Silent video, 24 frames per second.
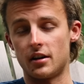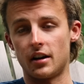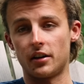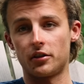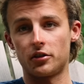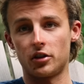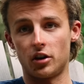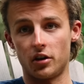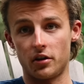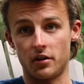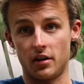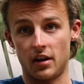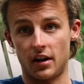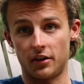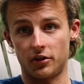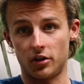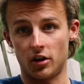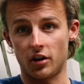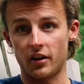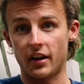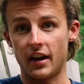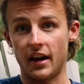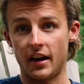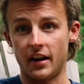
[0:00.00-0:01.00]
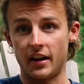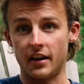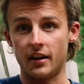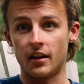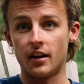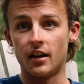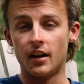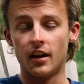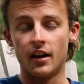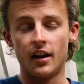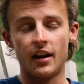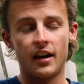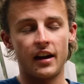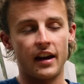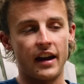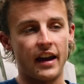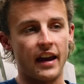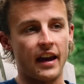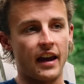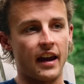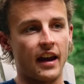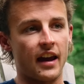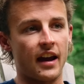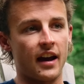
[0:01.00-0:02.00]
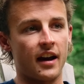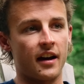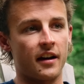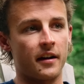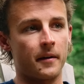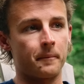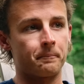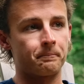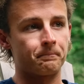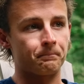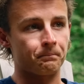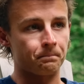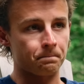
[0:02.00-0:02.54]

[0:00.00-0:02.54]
I saw Kenny, and